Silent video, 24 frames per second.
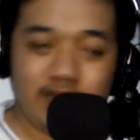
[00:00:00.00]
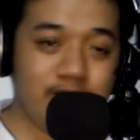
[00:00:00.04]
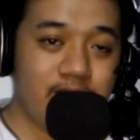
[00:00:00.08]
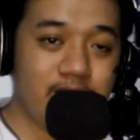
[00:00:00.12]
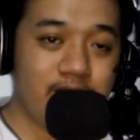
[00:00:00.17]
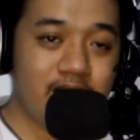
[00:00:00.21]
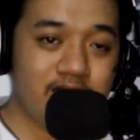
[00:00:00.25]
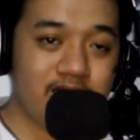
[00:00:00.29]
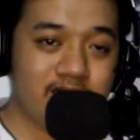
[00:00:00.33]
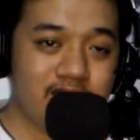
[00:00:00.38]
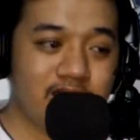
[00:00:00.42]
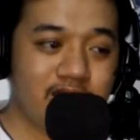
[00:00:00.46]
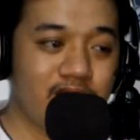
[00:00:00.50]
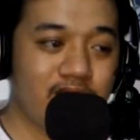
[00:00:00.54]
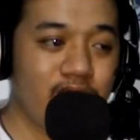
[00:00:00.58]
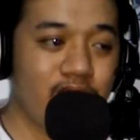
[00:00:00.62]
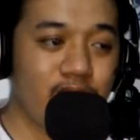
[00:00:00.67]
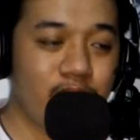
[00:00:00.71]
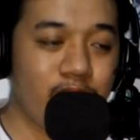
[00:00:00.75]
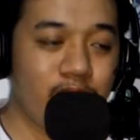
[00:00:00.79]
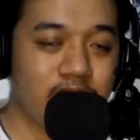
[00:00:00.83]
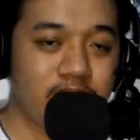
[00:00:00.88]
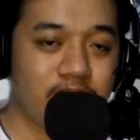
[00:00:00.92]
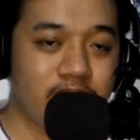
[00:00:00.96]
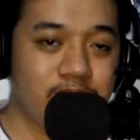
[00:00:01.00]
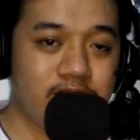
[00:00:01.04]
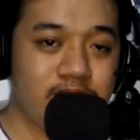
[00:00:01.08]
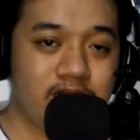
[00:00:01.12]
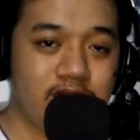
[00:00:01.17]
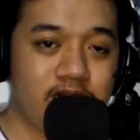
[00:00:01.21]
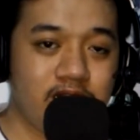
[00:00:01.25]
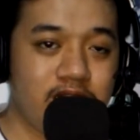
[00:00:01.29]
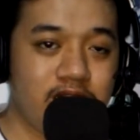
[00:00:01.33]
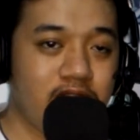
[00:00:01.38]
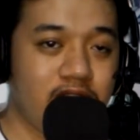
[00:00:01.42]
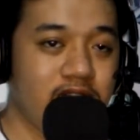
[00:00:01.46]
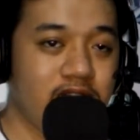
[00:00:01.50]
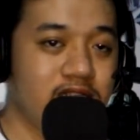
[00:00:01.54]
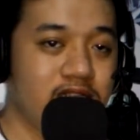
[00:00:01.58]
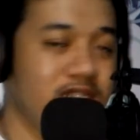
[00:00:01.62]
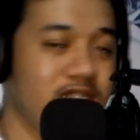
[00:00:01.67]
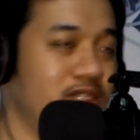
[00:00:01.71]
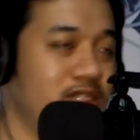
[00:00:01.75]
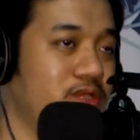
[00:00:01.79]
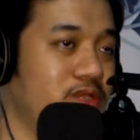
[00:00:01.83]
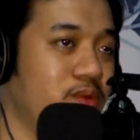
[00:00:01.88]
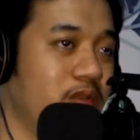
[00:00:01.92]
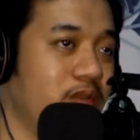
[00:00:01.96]
months ago, when I'm still not
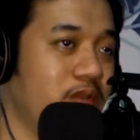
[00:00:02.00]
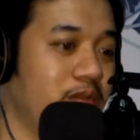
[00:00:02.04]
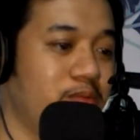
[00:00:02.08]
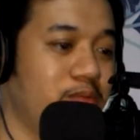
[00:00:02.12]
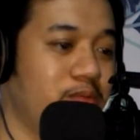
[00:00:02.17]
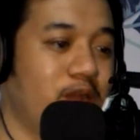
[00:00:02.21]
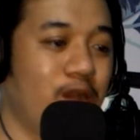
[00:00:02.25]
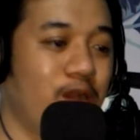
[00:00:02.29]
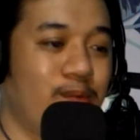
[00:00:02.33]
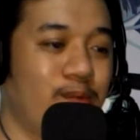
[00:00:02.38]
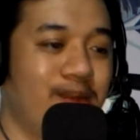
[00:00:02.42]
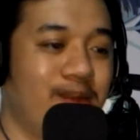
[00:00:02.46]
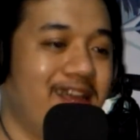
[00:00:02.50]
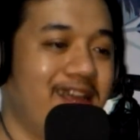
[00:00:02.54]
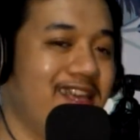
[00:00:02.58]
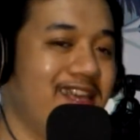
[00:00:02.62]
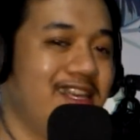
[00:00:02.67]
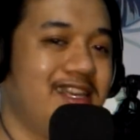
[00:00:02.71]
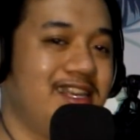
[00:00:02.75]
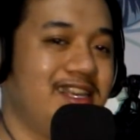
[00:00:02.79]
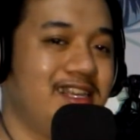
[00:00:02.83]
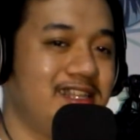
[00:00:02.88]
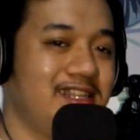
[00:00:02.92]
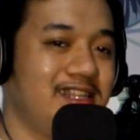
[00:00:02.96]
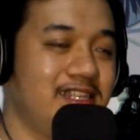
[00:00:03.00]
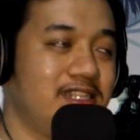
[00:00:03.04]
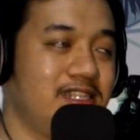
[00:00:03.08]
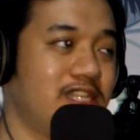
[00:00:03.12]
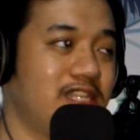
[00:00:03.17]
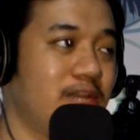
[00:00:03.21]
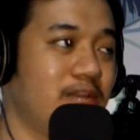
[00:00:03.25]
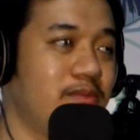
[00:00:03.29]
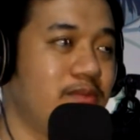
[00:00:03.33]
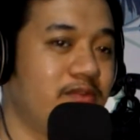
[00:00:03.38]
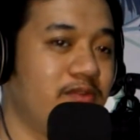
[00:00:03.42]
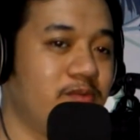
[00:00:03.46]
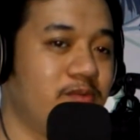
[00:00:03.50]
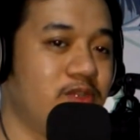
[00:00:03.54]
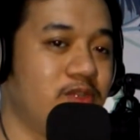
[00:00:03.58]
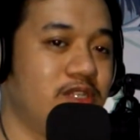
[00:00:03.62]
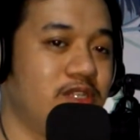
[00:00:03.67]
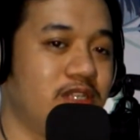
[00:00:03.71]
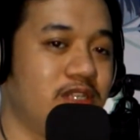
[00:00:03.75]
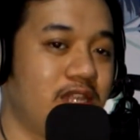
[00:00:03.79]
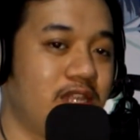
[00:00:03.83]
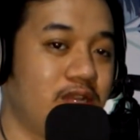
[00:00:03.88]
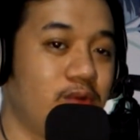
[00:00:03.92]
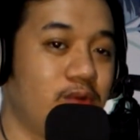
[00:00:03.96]
into hip hop. Like this type of
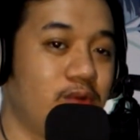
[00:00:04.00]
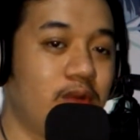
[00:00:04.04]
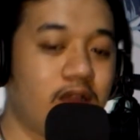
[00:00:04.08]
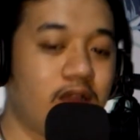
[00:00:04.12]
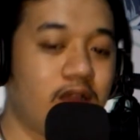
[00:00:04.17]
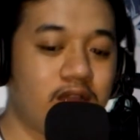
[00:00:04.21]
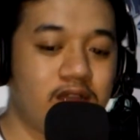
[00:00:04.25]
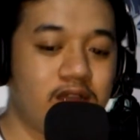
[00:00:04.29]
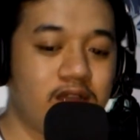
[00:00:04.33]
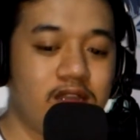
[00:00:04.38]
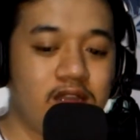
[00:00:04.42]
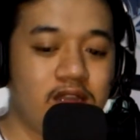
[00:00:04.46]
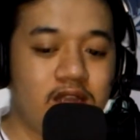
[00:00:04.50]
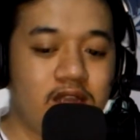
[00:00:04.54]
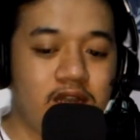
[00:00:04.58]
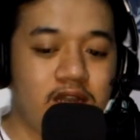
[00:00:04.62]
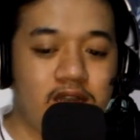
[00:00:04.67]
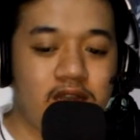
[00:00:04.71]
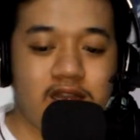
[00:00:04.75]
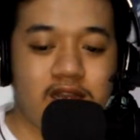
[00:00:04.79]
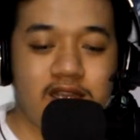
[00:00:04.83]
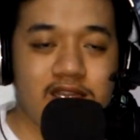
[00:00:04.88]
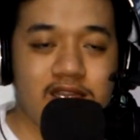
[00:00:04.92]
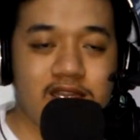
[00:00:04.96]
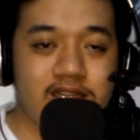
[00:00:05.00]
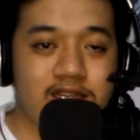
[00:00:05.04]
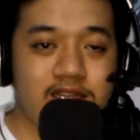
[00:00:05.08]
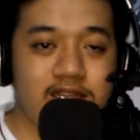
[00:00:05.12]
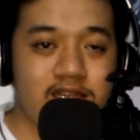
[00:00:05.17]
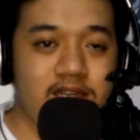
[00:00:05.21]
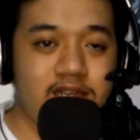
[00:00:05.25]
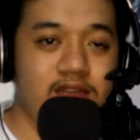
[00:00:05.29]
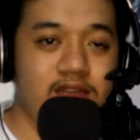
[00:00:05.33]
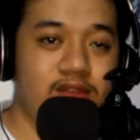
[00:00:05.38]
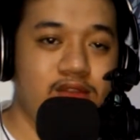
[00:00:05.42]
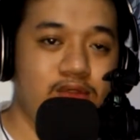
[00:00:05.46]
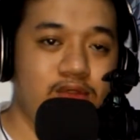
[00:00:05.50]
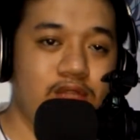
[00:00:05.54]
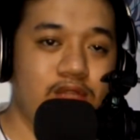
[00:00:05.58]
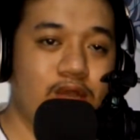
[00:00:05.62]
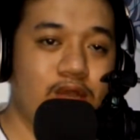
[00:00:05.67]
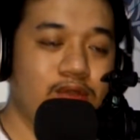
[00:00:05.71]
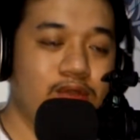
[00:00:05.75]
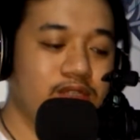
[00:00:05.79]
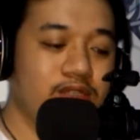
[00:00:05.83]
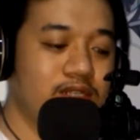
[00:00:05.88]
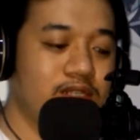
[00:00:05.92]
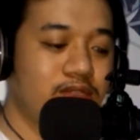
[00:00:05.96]
music, like rock, like
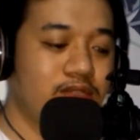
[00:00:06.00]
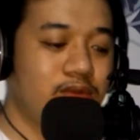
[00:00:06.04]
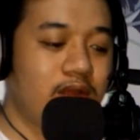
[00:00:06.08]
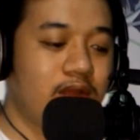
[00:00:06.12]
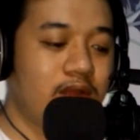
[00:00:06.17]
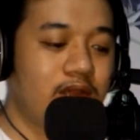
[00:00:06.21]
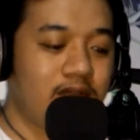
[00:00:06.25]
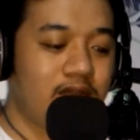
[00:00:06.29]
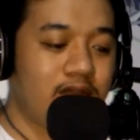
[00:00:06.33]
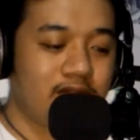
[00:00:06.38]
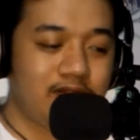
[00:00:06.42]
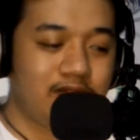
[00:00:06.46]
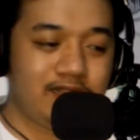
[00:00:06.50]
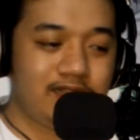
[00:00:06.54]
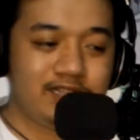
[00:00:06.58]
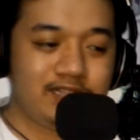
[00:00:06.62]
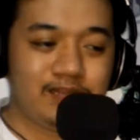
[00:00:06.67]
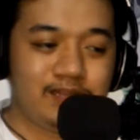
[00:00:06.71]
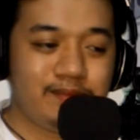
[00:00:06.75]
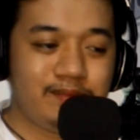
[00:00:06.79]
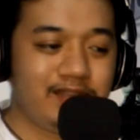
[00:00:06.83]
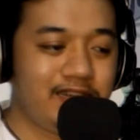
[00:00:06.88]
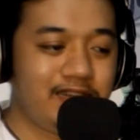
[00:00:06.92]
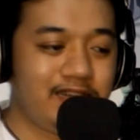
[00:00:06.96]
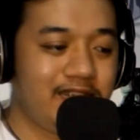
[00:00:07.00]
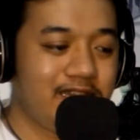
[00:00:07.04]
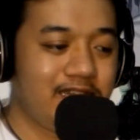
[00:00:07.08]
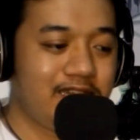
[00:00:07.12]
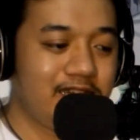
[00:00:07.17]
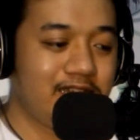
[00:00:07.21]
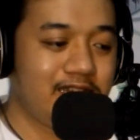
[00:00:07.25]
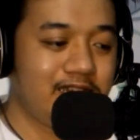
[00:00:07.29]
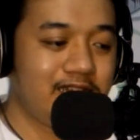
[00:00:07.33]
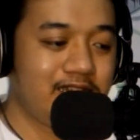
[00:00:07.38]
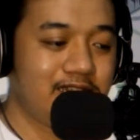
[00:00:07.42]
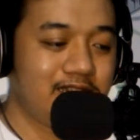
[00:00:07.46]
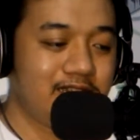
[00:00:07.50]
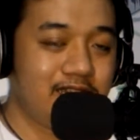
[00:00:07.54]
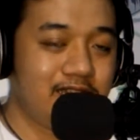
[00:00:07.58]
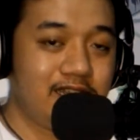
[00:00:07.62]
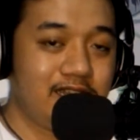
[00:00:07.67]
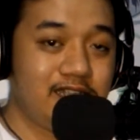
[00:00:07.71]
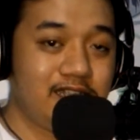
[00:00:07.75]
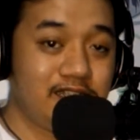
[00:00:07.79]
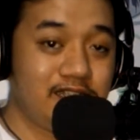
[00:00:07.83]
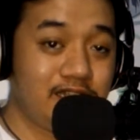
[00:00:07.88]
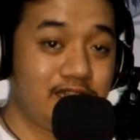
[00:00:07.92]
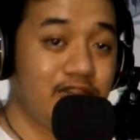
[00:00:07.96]
2000s rock, like something like that. And
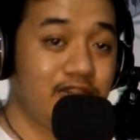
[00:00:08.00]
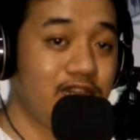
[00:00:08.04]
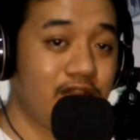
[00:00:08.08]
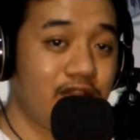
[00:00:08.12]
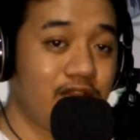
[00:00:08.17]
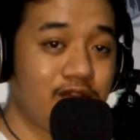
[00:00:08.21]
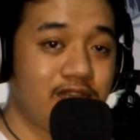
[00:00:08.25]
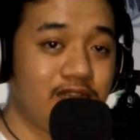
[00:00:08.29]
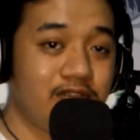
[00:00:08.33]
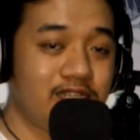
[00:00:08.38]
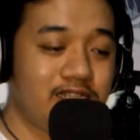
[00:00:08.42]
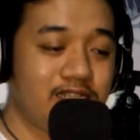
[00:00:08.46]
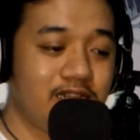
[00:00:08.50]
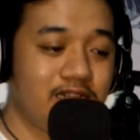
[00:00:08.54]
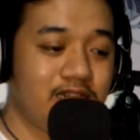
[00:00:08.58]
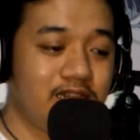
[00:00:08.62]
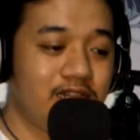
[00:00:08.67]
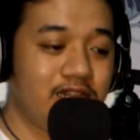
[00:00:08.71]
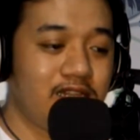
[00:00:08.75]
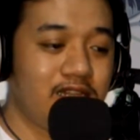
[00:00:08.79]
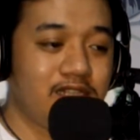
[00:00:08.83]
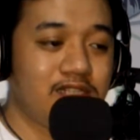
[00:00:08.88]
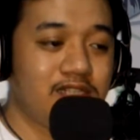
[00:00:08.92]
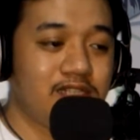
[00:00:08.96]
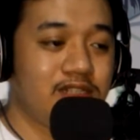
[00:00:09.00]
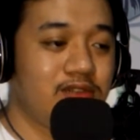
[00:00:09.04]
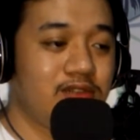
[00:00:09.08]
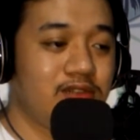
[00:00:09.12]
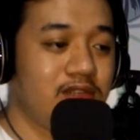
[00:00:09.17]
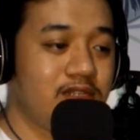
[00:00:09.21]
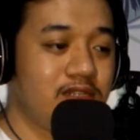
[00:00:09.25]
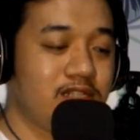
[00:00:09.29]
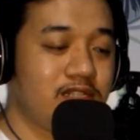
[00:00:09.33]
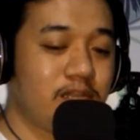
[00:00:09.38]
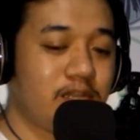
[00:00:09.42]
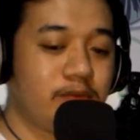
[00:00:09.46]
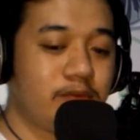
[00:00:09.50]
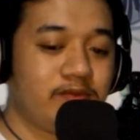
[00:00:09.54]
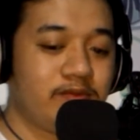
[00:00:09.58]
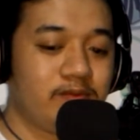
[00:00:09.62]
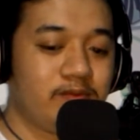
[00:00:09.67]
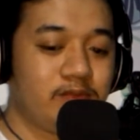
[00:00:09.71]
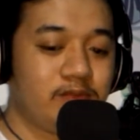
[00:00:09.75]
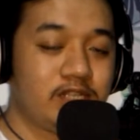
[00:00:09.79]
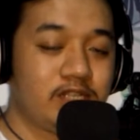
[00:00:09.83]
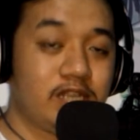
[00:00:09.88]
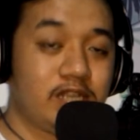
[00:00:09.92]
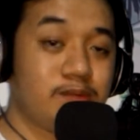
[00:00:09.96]
yeah, still now I still listen to this type of
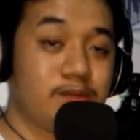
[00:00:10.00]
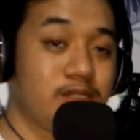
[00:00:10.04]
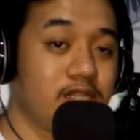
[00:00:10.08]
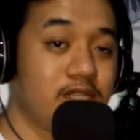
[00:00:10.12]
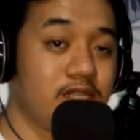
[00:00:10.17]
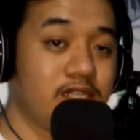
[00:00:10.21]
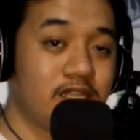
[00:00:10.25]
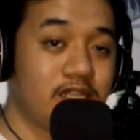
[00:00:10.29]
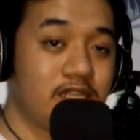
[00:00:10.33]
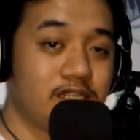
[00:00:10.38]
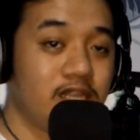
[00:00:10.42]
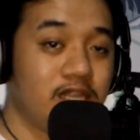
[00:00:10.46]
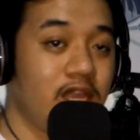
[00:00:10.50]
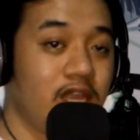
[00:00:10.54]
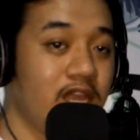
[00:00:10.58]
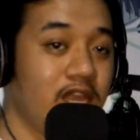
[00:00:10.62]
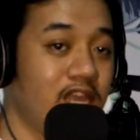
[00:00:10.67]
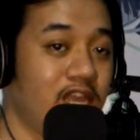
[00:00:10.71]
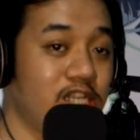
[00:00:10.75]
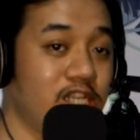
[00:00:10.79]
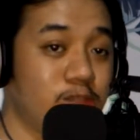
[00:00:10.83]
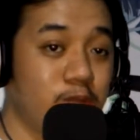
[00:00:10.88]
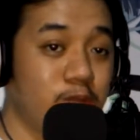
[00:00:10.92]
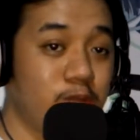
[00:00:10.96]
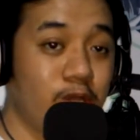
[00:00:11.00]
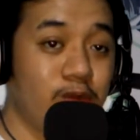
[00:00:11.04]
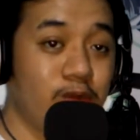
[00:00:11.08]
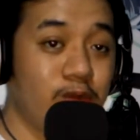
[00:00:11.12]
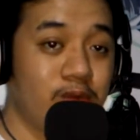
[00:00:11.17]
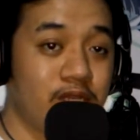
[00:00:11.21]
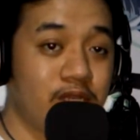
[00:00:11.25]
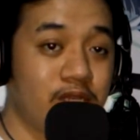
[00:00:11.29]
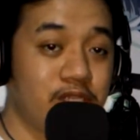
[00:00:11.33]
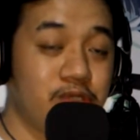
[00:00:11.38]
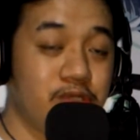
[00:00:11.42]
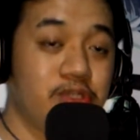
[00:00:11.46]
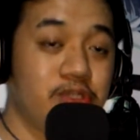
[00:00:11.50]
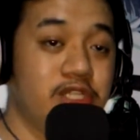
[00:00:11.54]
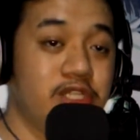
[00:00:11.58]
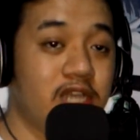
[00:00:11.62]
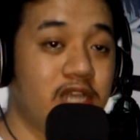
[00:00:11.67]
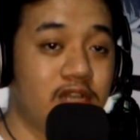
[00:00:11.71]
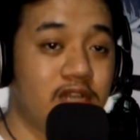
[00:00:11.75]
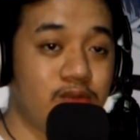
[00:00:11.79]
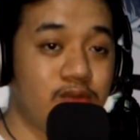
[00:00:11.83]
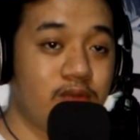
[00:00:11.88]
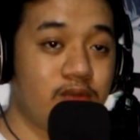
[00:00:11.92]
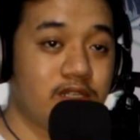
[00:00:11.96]
music. I'm still just exploring new
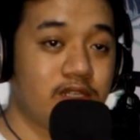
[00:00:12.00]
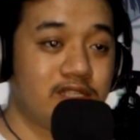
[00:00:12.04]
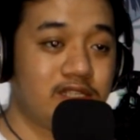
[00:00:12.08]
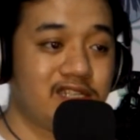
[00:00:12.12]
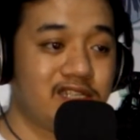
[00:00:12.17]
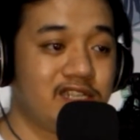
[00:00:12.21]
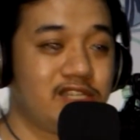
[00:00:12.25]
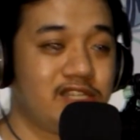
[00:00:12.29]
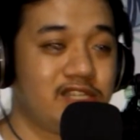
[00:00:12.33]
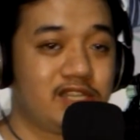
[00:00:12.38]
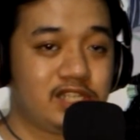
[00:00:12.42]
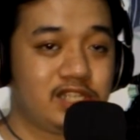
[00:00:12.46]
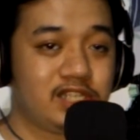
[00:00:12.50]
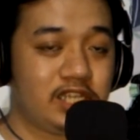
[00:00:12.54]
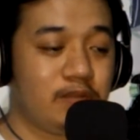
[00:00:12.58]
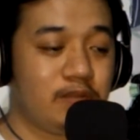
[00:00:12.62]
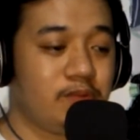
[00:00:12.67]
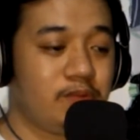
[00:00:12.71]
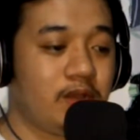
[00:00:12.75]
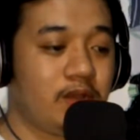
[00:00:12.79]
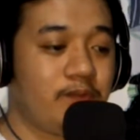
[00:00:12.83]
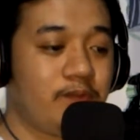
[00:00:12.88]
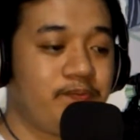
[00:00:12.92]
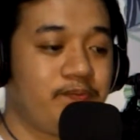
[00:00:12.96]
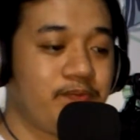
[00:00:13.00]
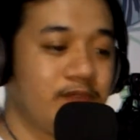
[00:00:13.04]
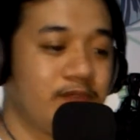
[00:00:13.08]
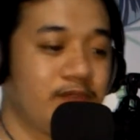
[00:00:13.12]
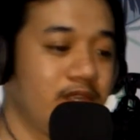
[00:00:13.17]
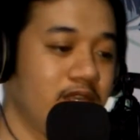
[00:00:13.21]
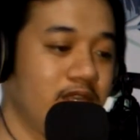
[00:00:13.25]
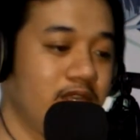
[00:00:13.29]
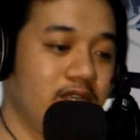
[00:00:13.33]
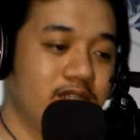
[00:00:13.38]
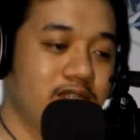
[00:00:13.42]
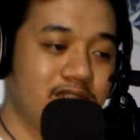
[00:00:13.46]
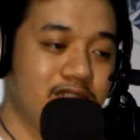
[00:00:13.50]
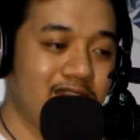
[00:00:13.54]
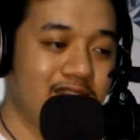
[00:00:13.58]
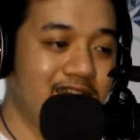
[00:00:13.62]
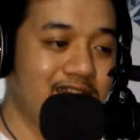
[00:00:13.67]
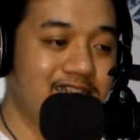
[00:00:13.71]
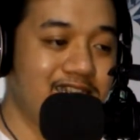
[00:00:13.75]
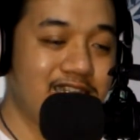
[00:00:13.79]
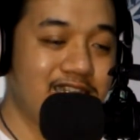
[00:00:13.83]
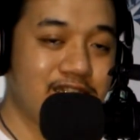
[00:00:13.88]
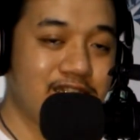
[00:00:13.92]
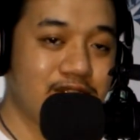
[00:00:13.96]
genres such as hip-hop. Yeah,
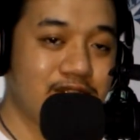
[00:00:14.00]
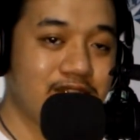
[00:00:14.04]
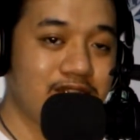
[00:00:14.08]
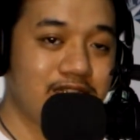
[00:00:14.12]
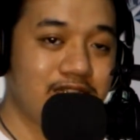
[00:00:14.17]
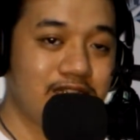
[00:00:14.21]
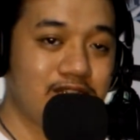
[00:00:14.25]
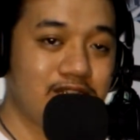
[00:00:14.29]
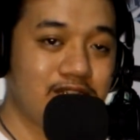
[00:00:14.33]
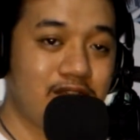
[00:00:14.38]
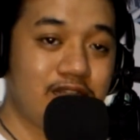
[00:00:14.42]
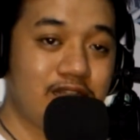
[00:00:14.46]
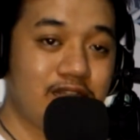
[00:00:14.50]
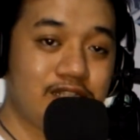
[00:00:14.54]
let's just continue.